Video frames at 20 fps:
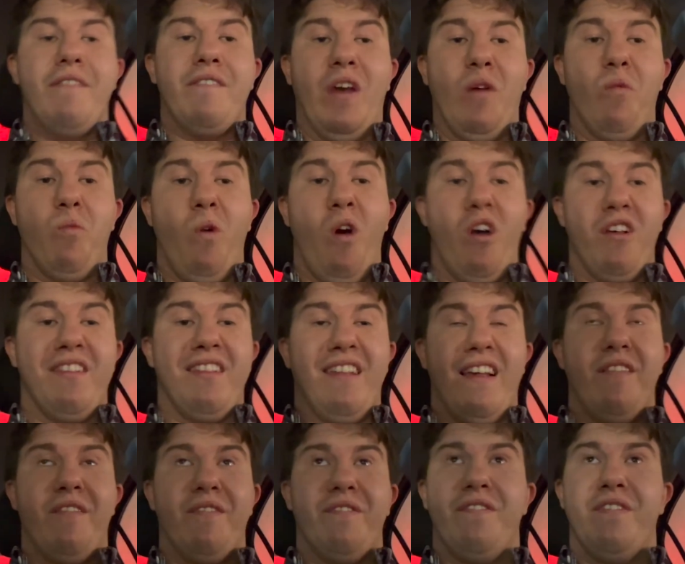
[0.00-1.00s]
There was
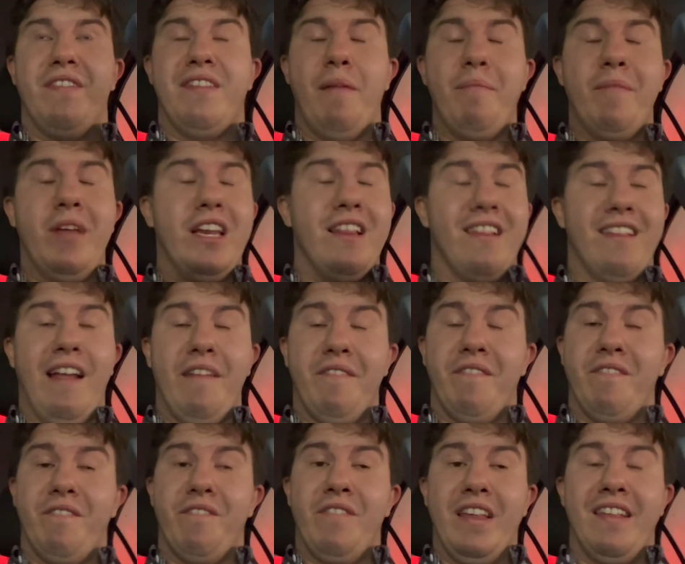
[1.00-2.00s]
something that
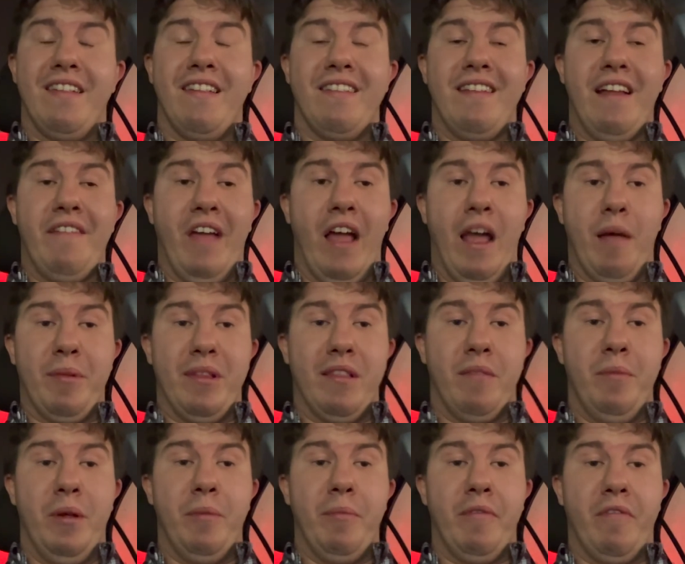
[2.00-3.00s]
this has never happened to
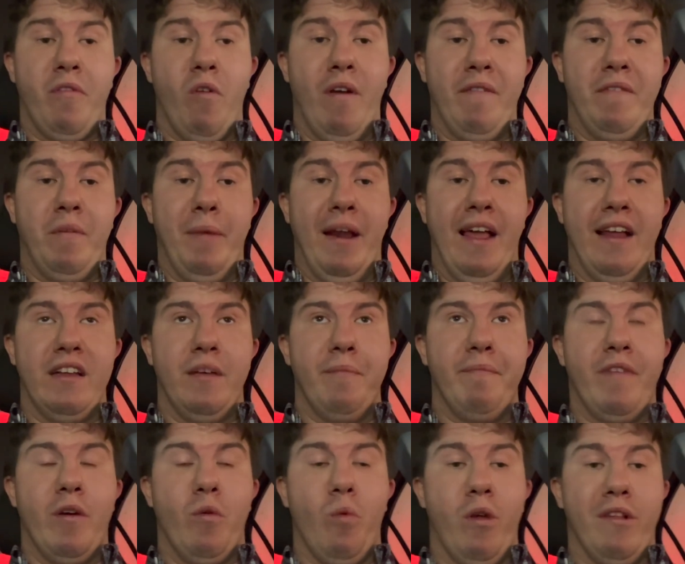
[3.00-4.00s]
me before at the Millennium.
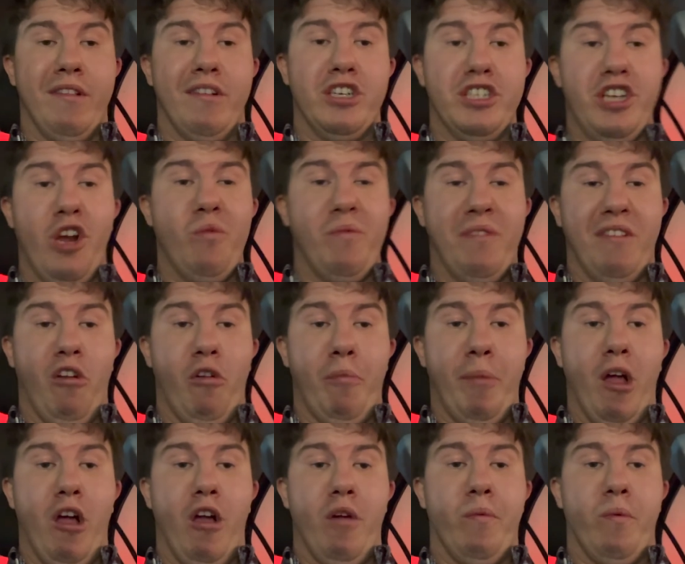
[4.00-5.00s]
There was a showstopper
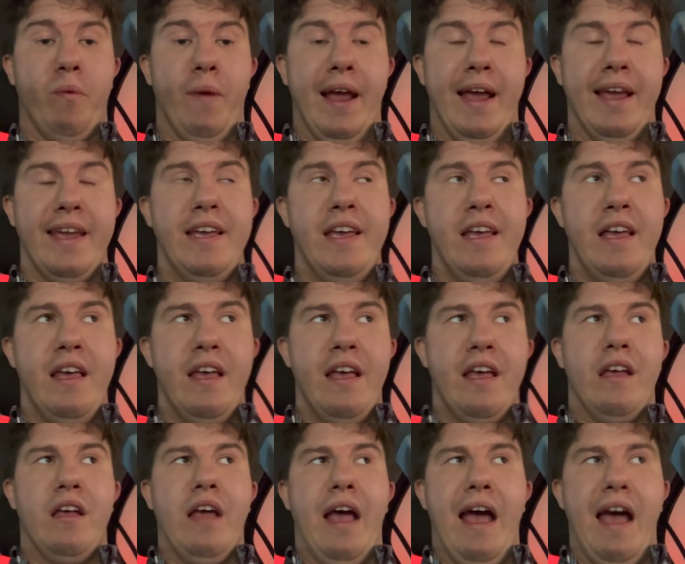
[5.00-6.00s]
halfway
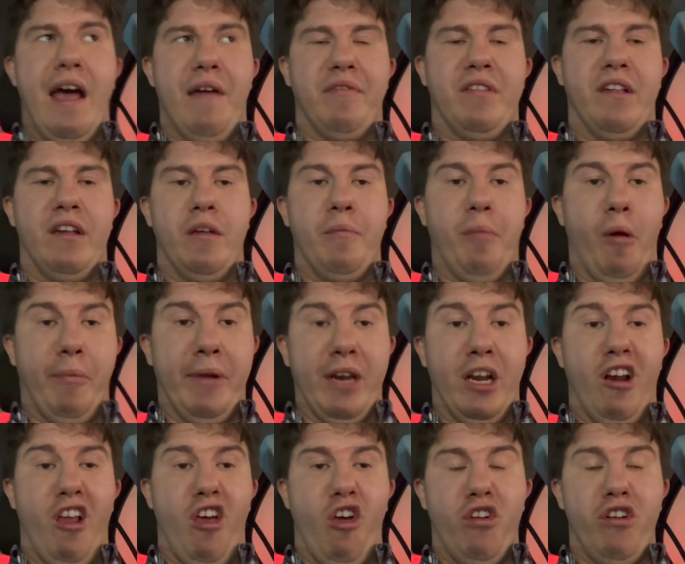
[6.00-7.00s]
after Bobbing
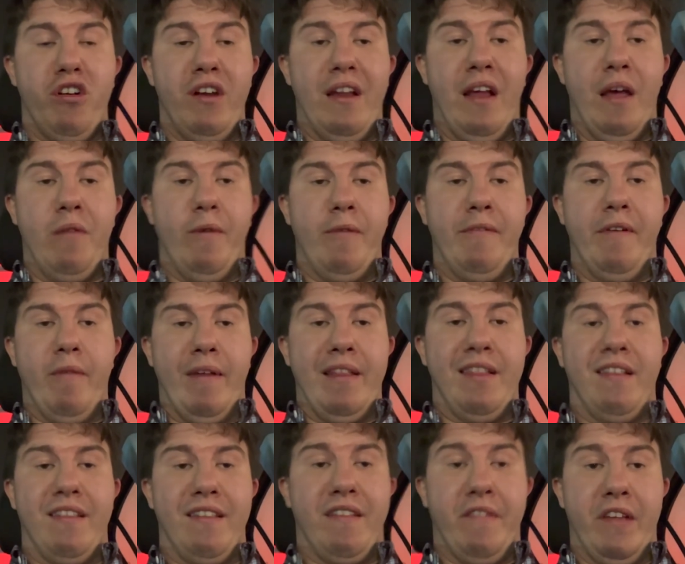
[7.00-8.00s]
Along and when we went
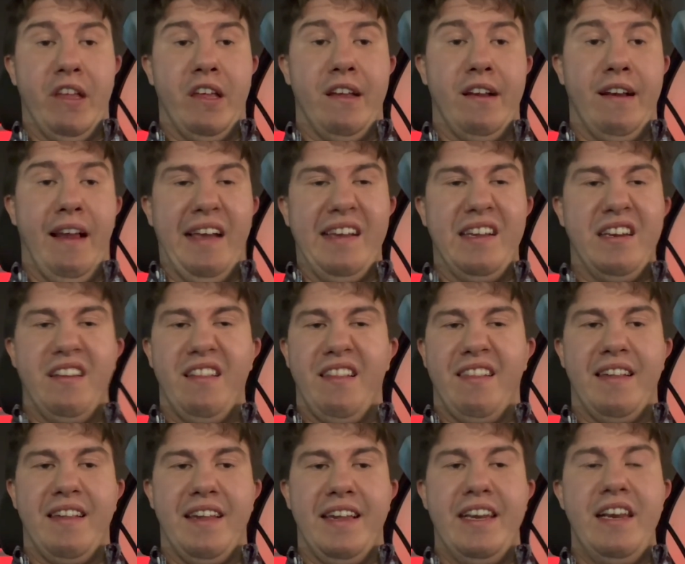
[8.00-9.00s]
into the lion
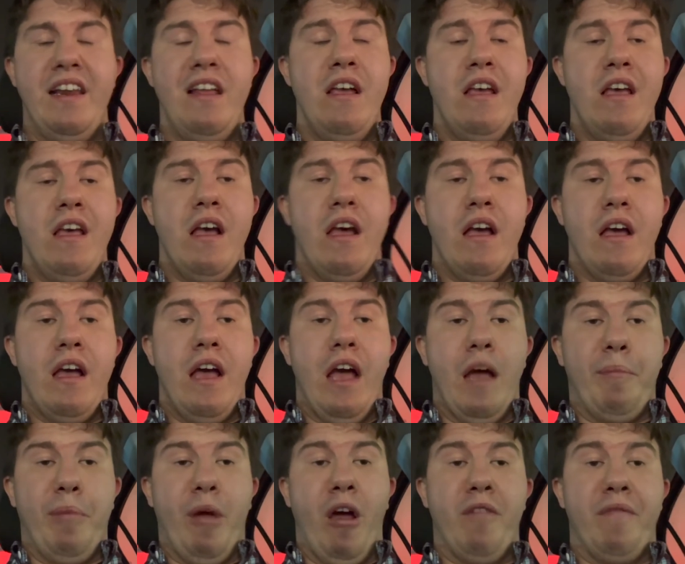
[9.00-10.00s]
scene.
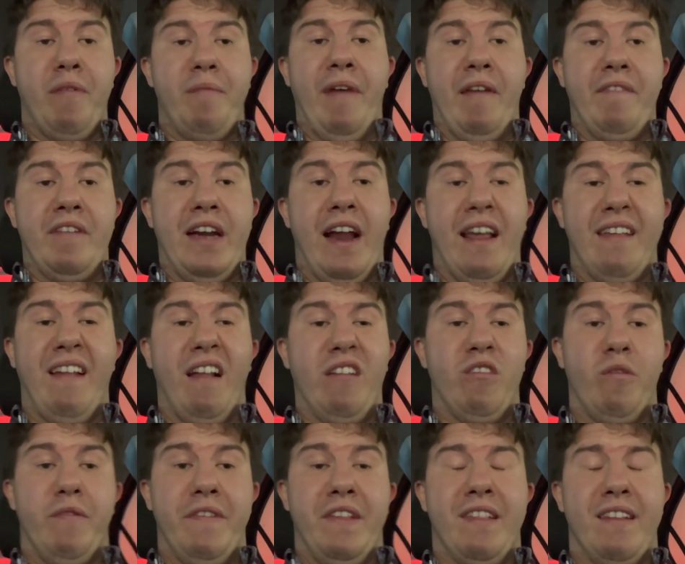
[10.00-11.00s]
Apart from that, the cast
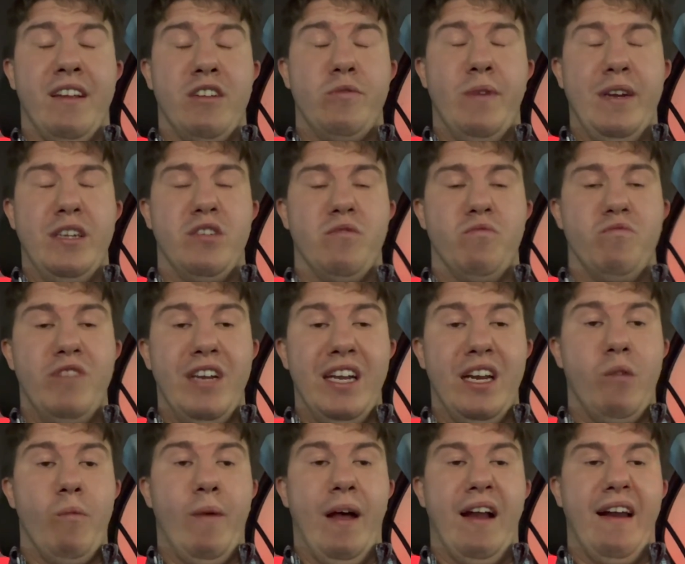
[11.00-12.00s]
handled the situation really
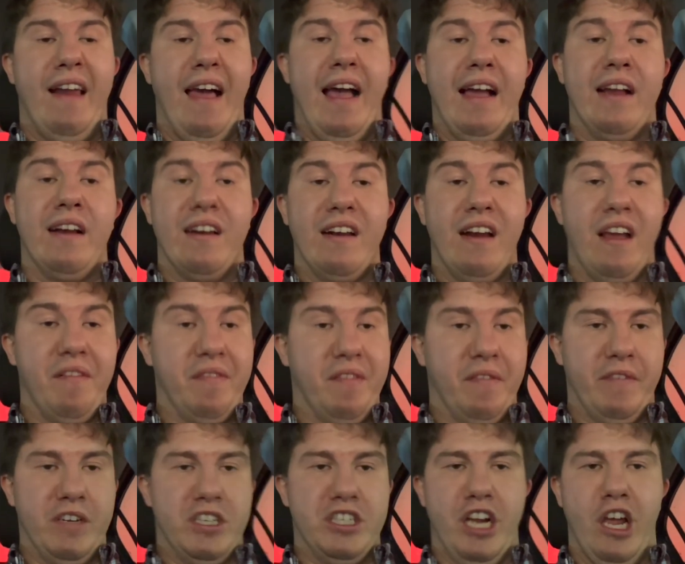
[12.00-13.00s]
well. I loved the
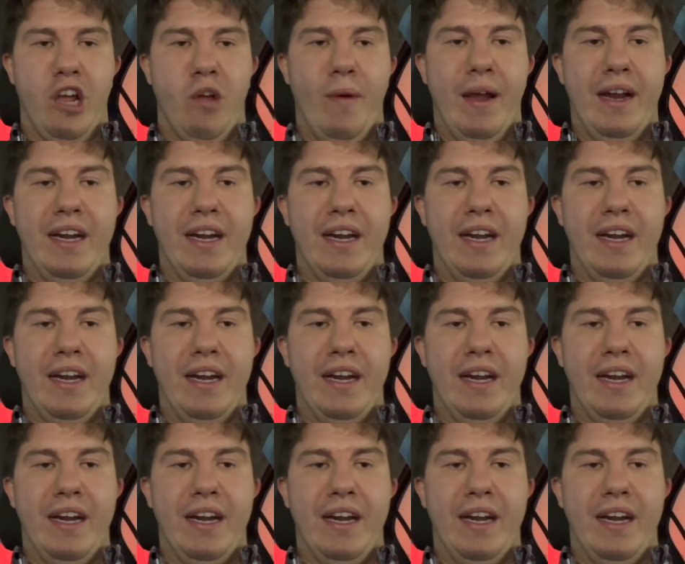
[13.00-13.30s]
show.